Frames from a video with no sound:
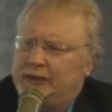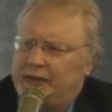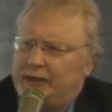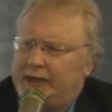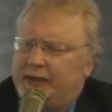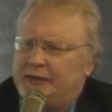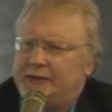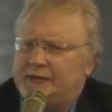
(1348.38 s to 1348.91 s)

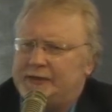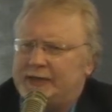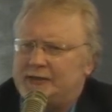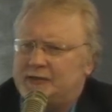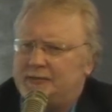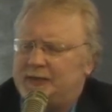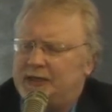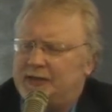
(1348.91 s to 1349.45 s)
And
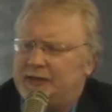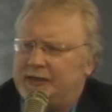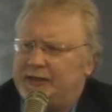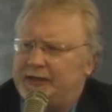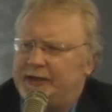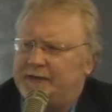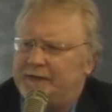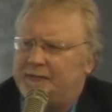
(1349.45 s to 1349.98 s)
that's a big thing,
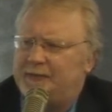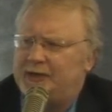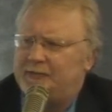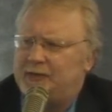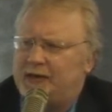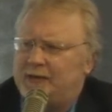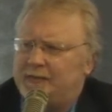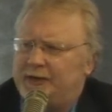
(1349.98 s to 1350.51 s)
and big
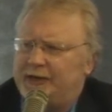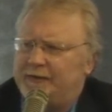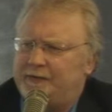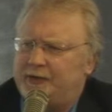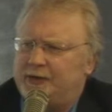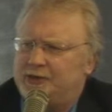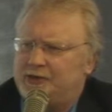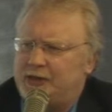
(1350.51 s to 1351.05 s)
problem in
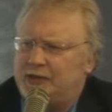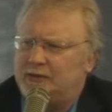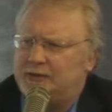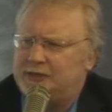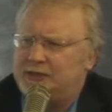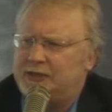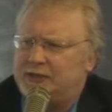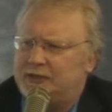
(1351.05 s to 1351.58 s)
Africa in general,
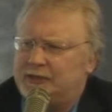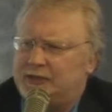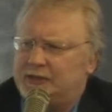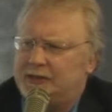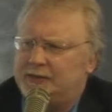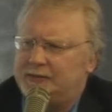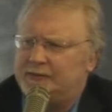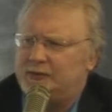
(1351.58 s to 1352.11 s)
isn't
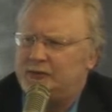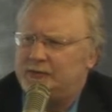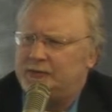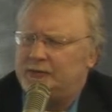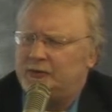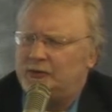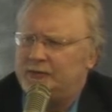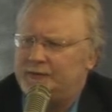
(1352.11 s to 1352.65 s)

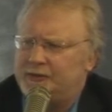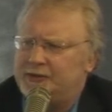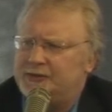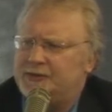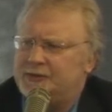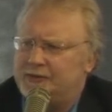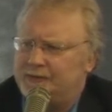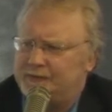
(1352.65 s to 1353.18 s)
it?
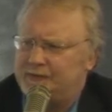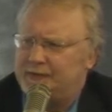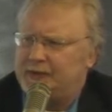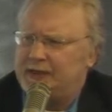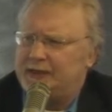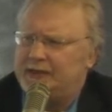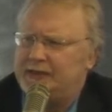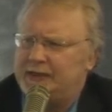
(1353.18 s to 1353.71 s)
Orphans,
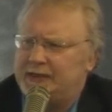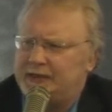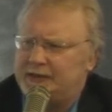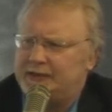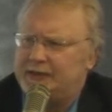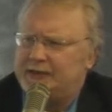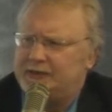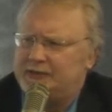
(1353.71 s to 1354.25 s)
and